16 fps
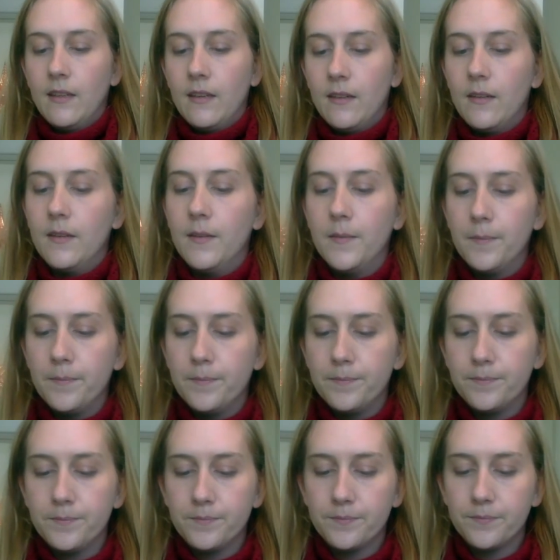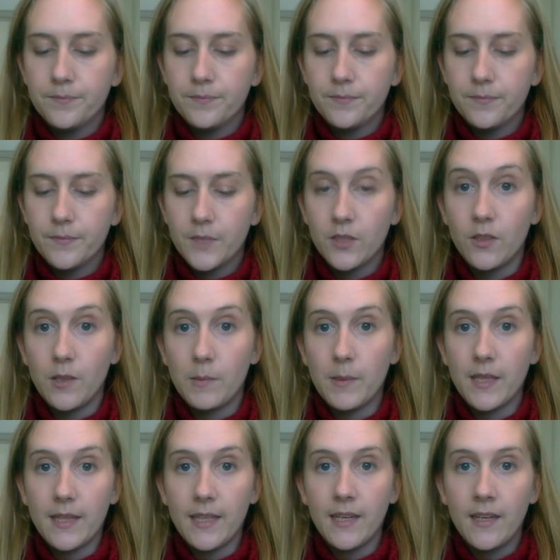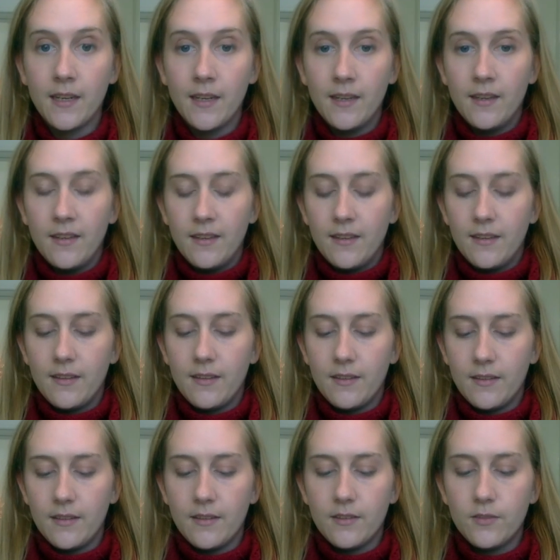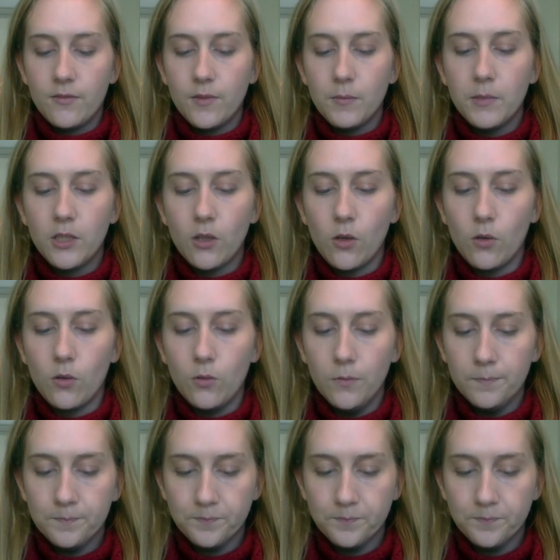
Sorry about that. It's from Nicole